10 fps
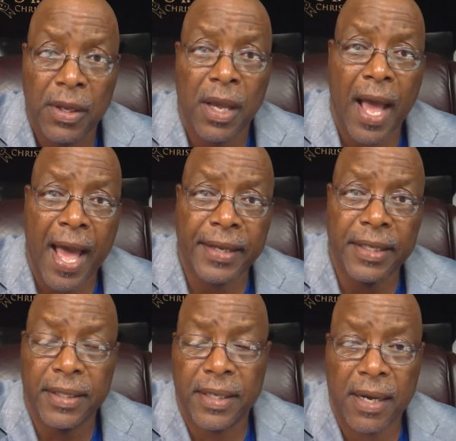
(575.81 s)
I
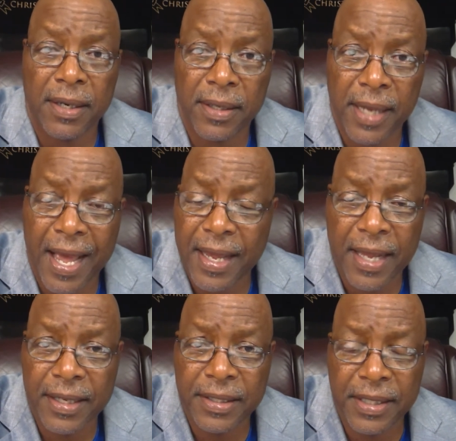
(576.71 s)
need God. I
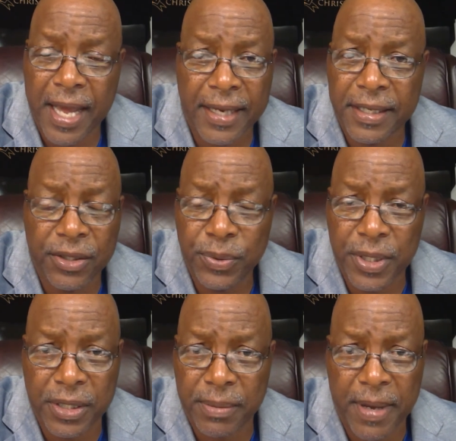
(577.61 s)
didn't do
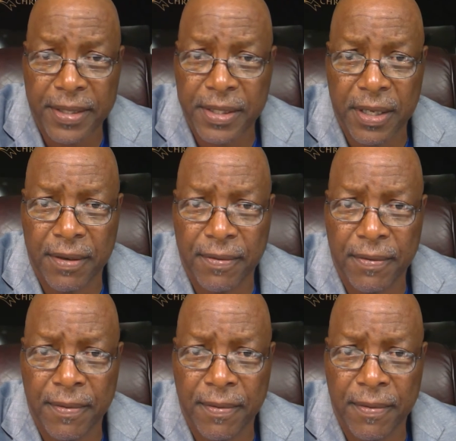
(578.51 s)
this myself.